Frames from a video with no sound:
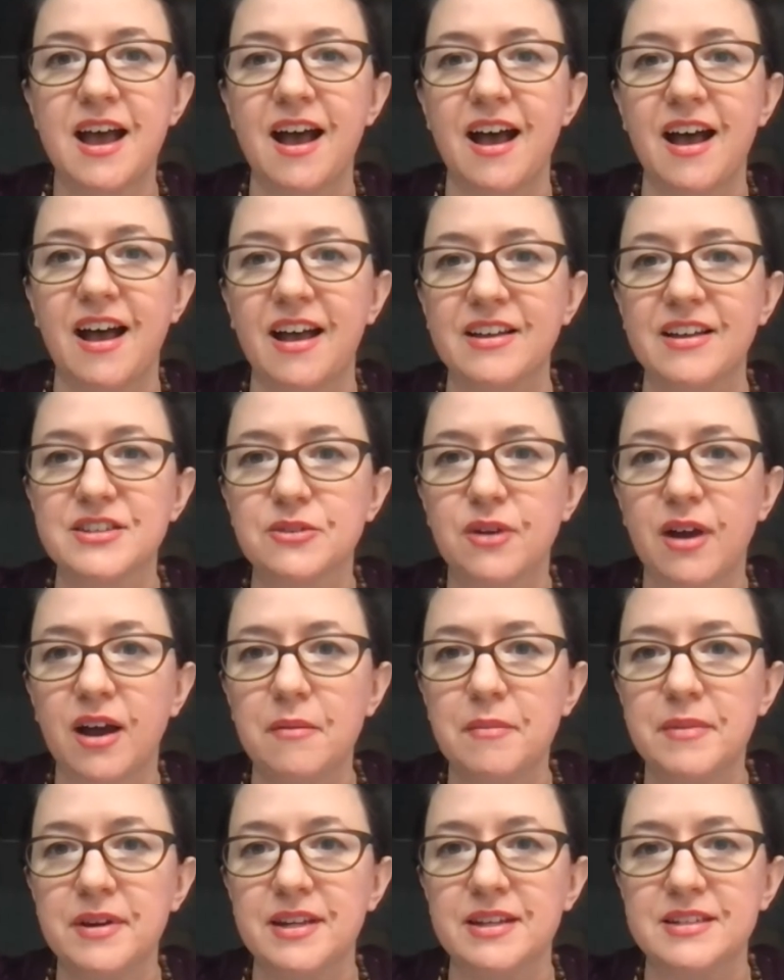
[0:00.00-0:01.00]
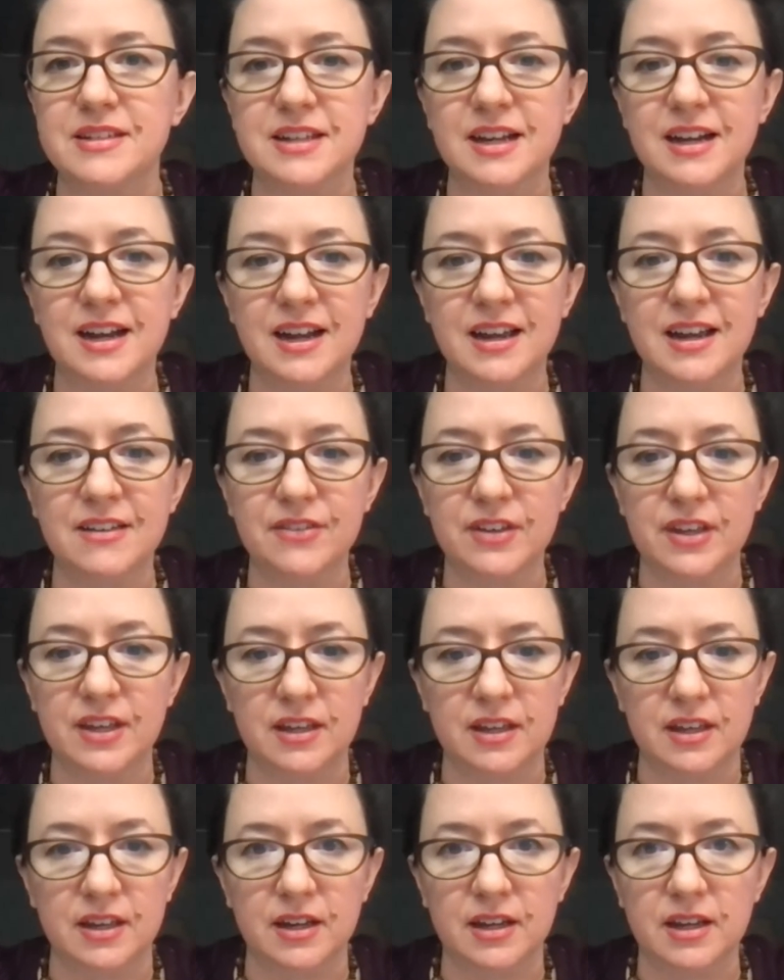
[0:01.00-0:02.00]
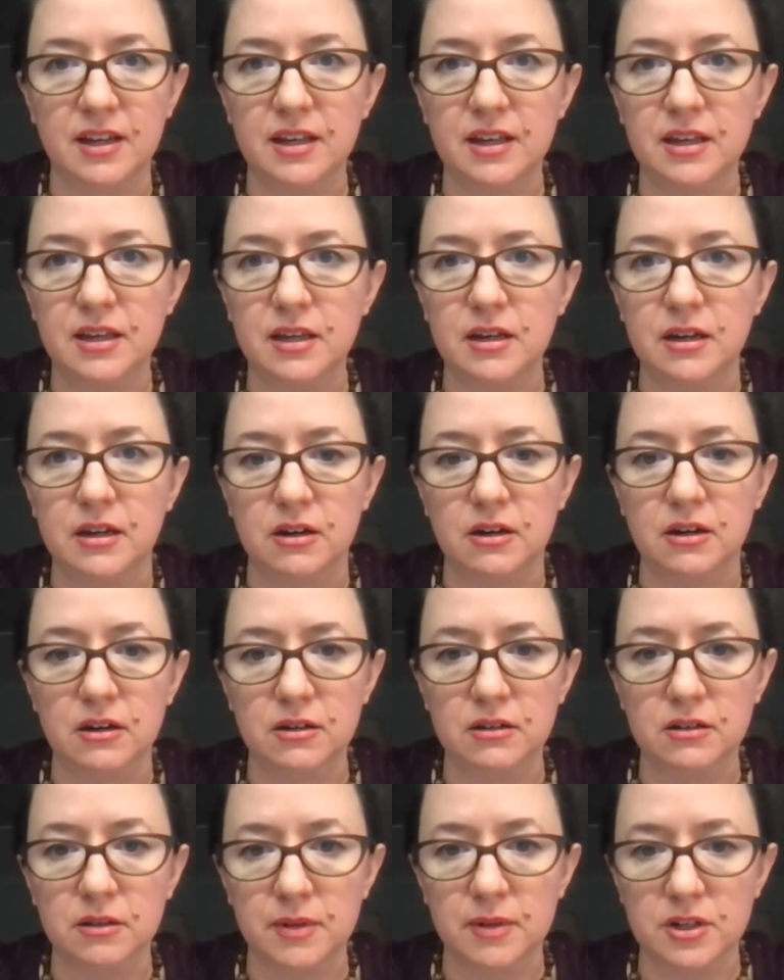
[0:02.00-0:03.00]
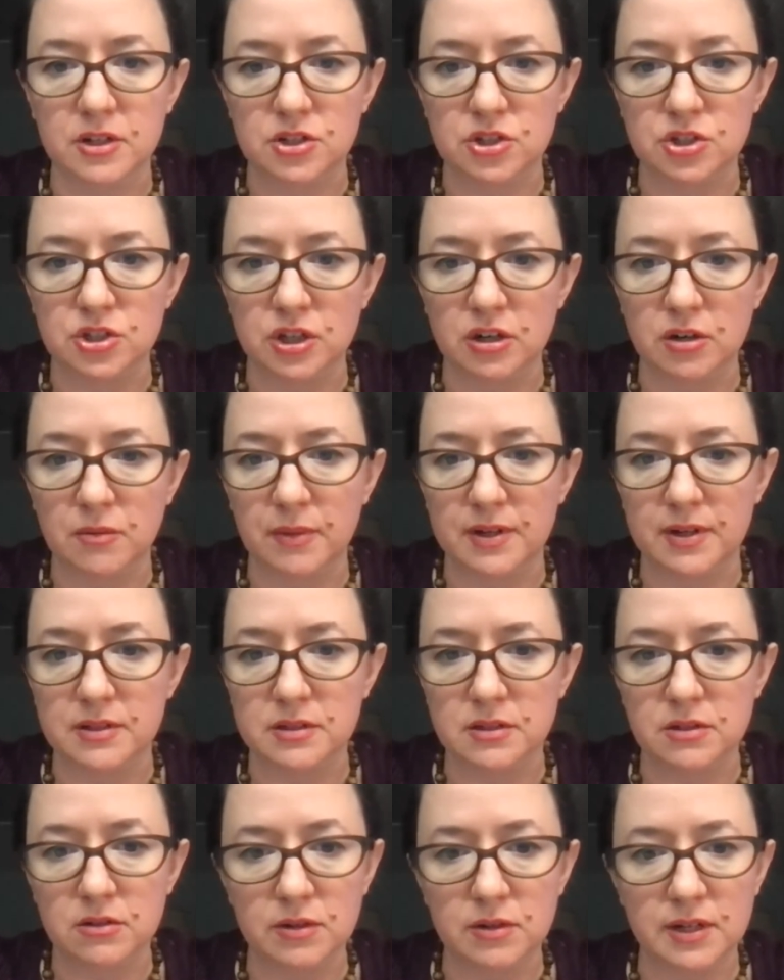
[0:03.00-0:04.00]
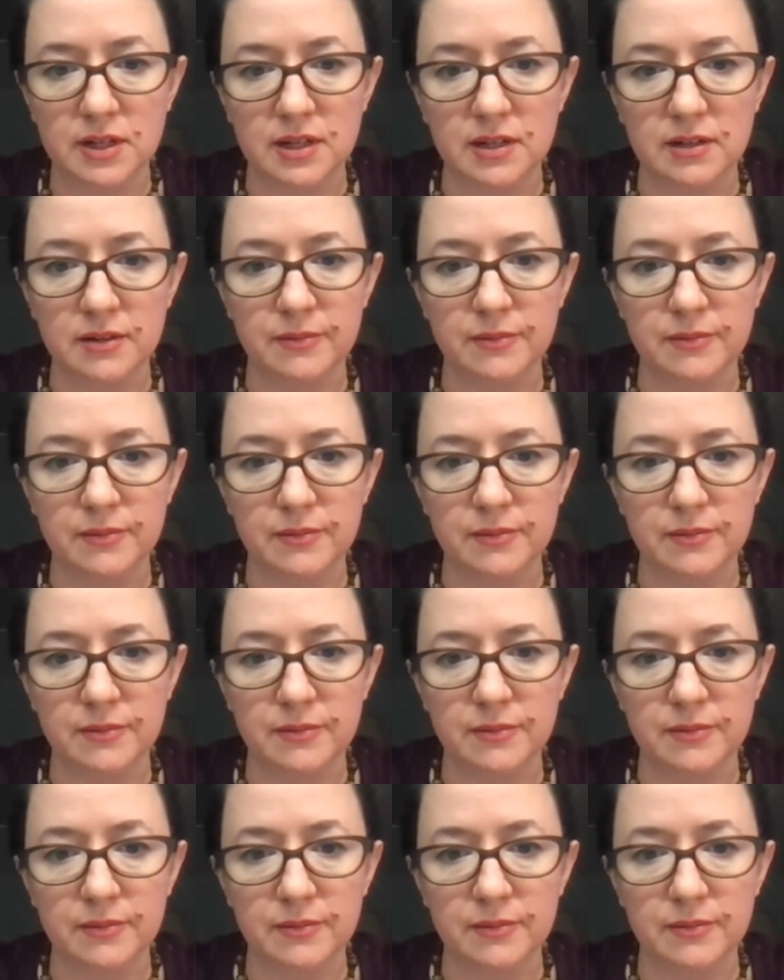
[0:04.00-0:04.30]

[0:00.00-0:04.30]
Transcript: So I'm going to dive in here. Let me just share my screen.